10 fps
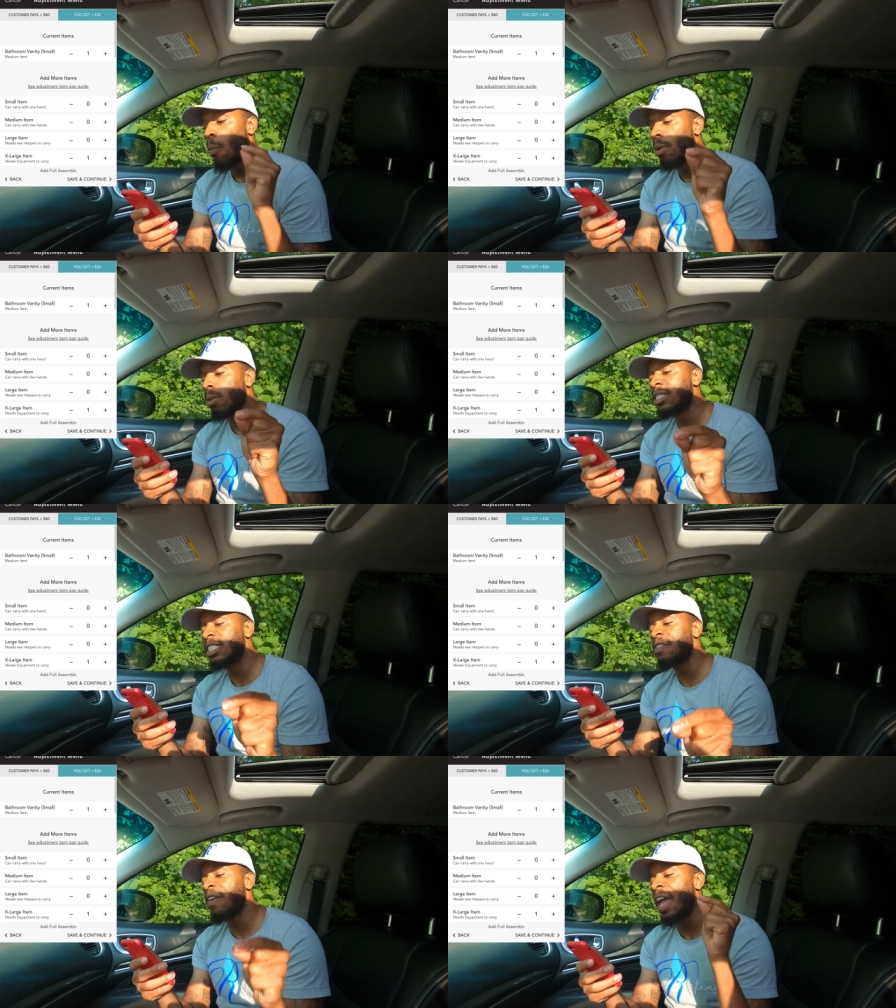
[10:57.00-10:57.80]
We will
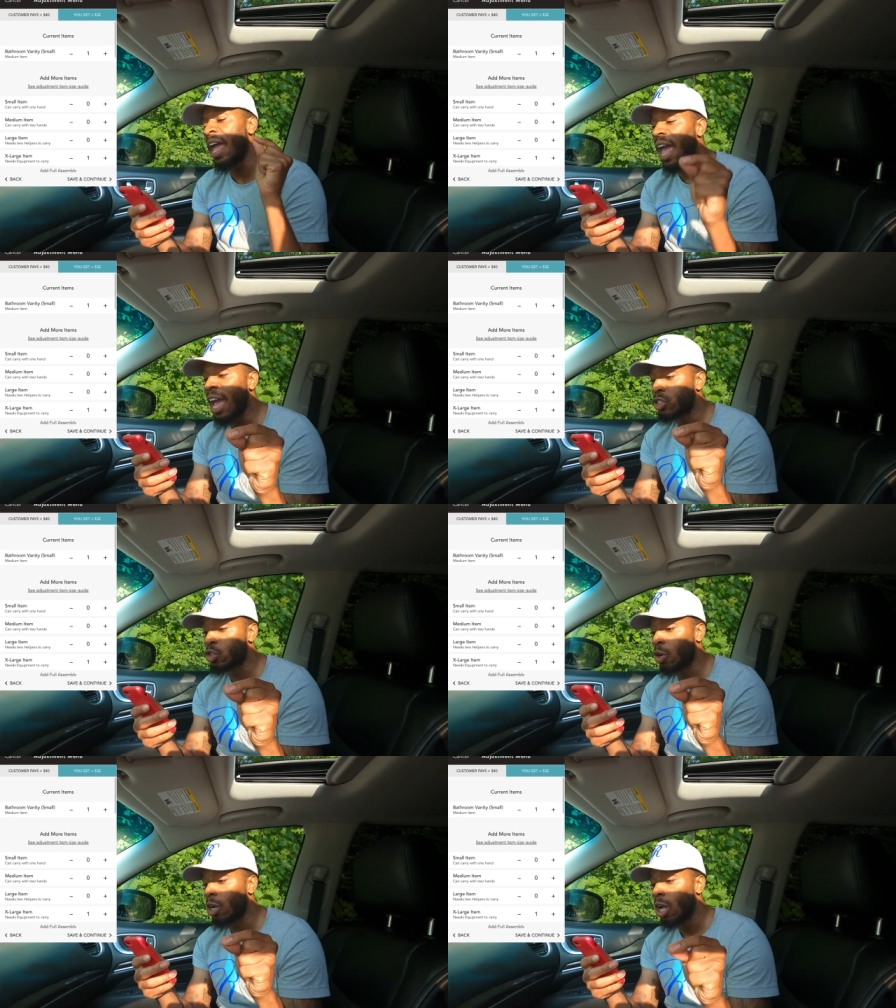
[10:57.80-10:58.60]
receive a
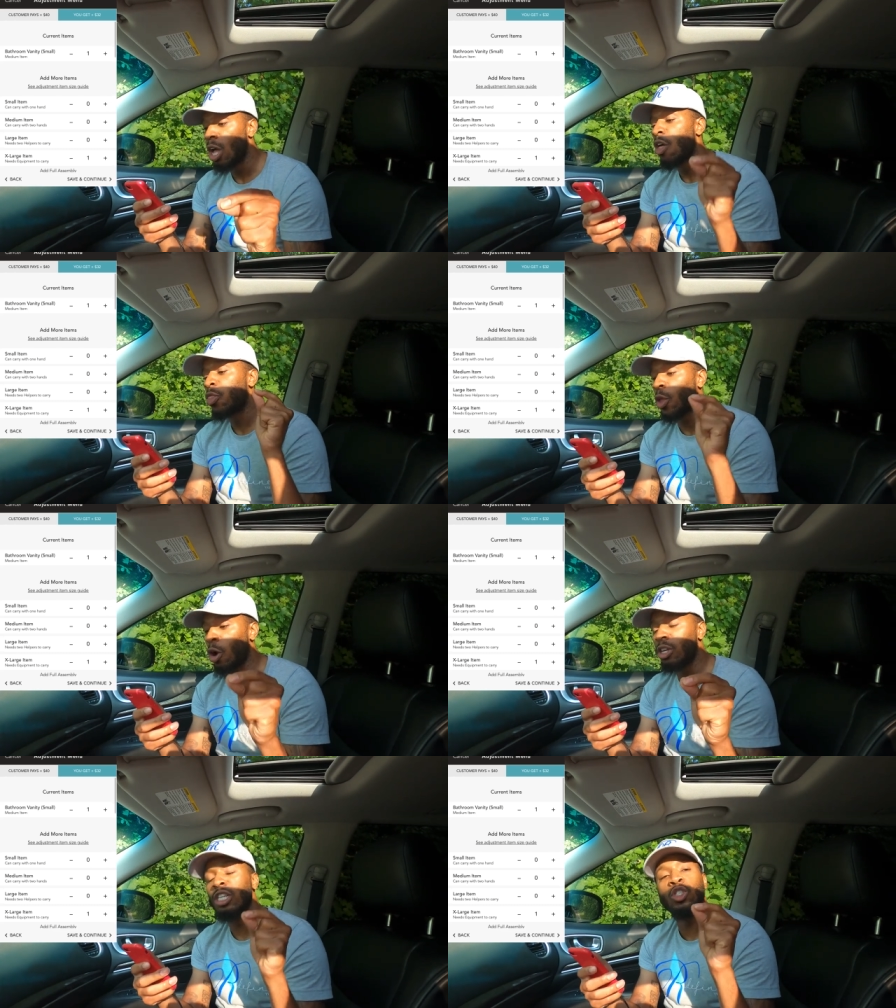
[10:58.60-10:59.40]
extra
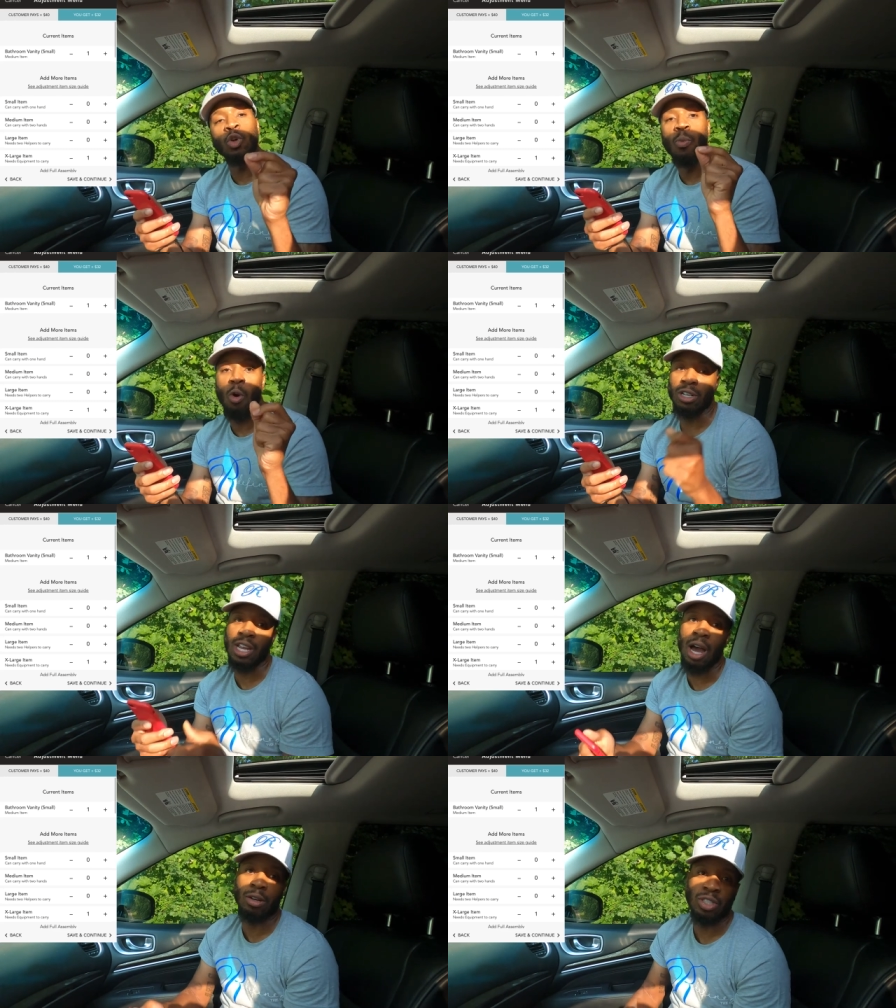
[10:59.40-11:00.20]
32 more
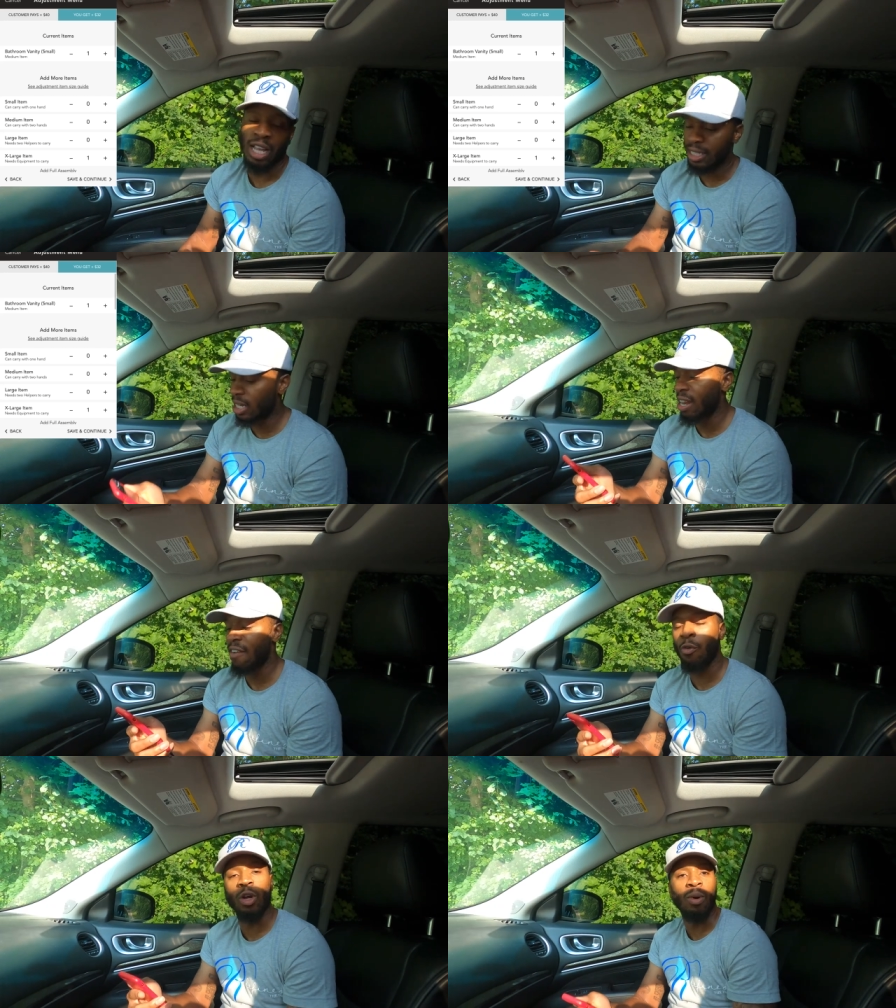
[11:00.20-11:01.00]
dollars instead of
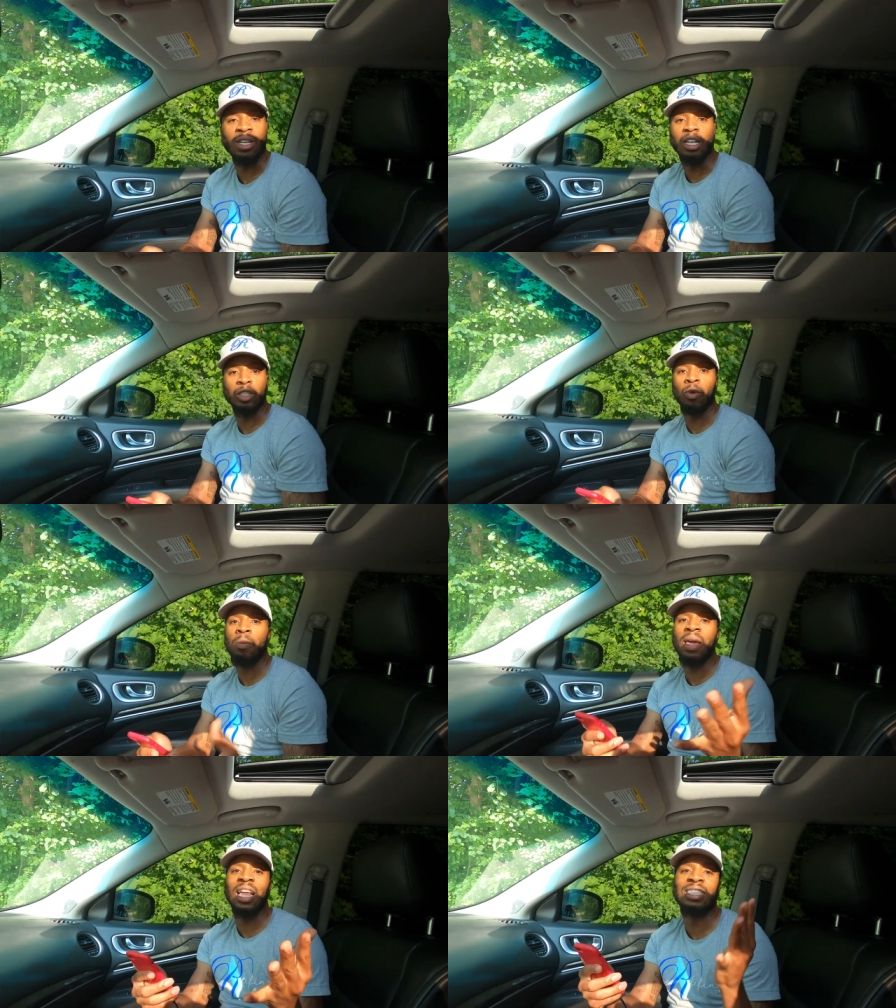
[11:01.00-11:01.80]
that 41 dollars so
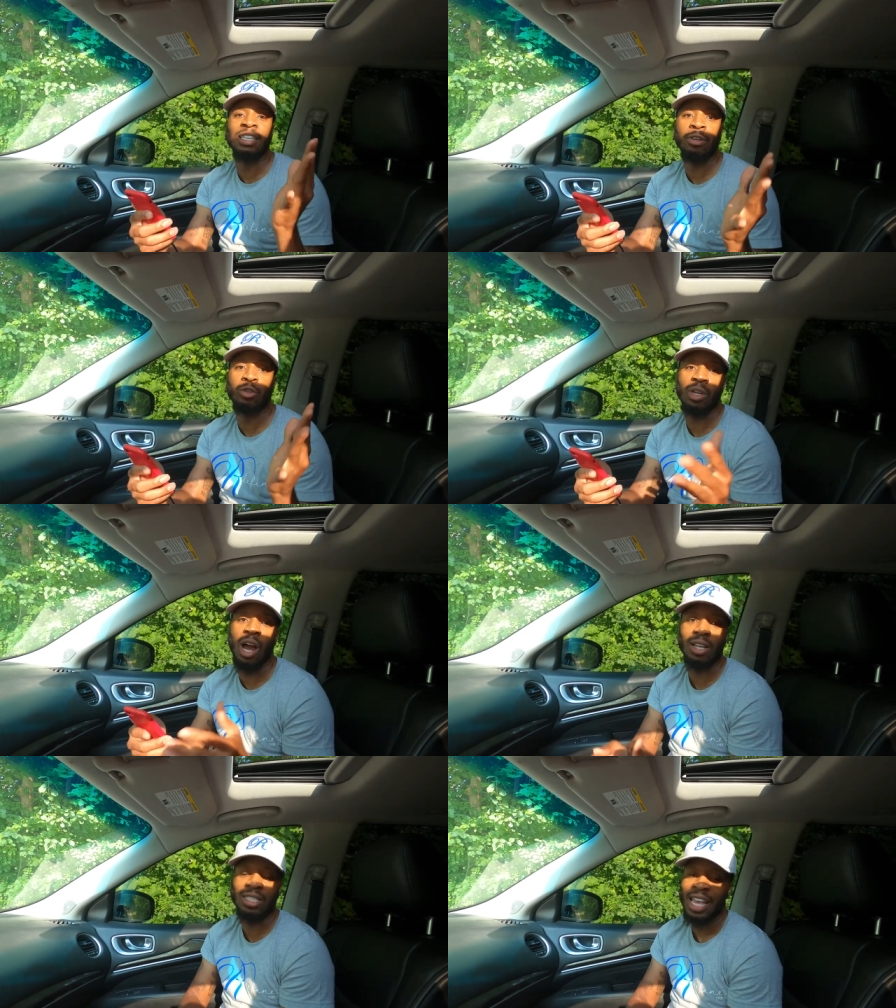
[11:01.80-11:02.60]
you made like 73
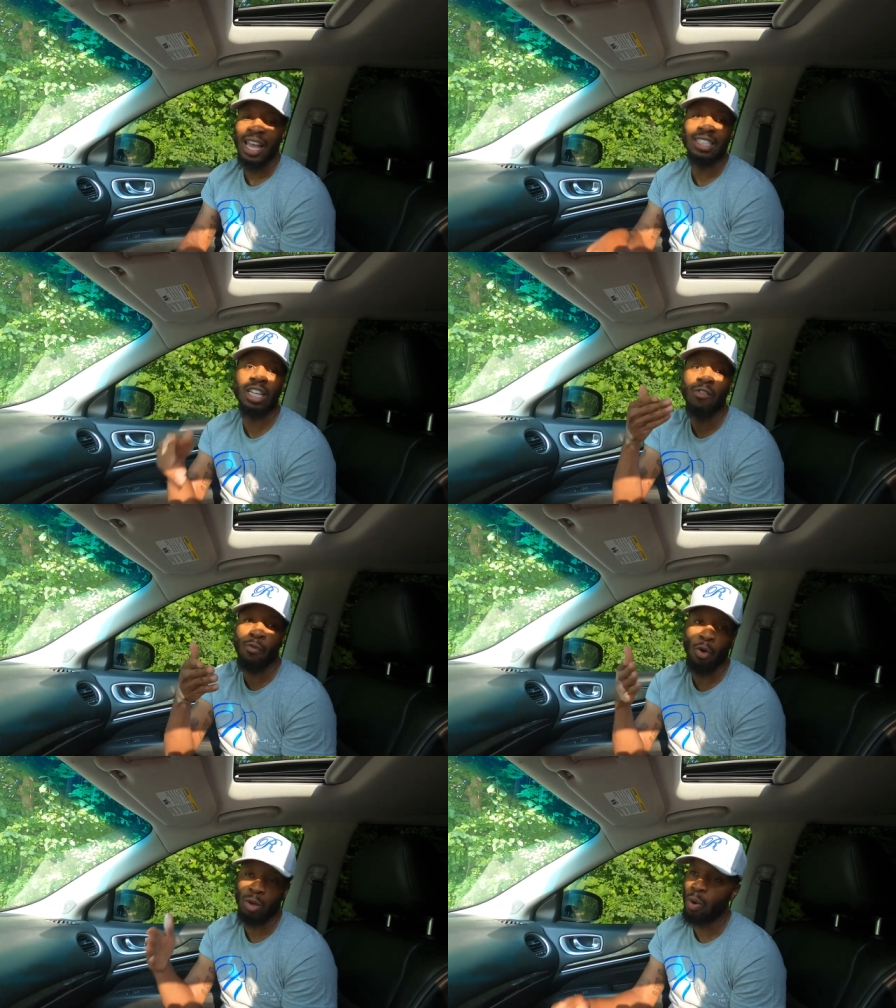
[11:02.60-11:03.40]
dollars instead of
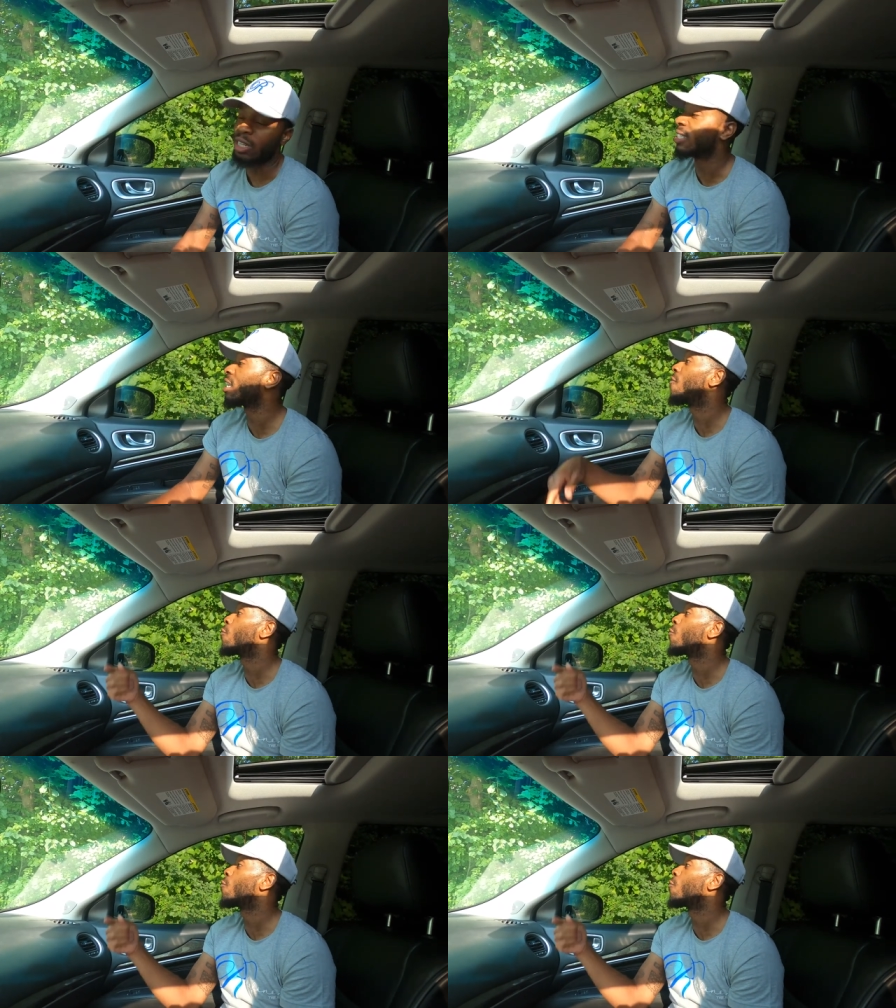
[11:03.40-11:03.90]
41 instead